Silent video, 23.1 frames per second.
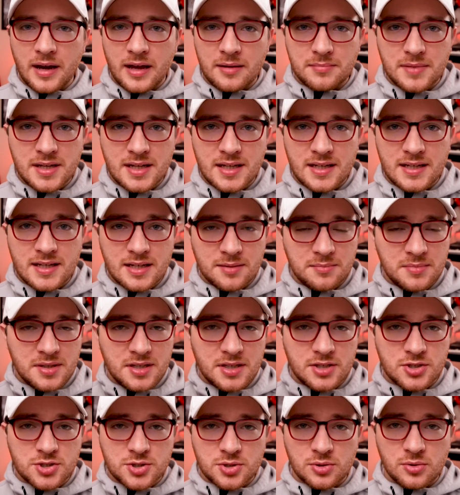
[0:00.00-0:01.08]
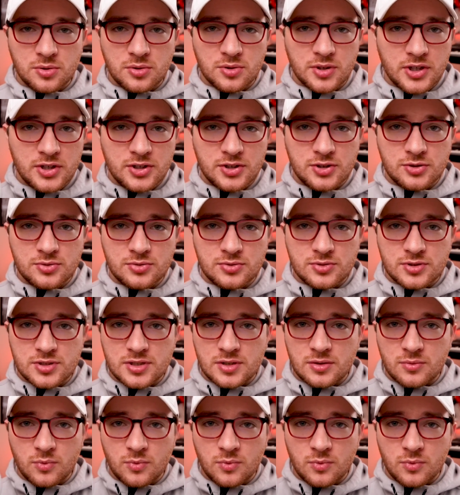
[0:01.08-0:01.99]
Mini can be controlled and used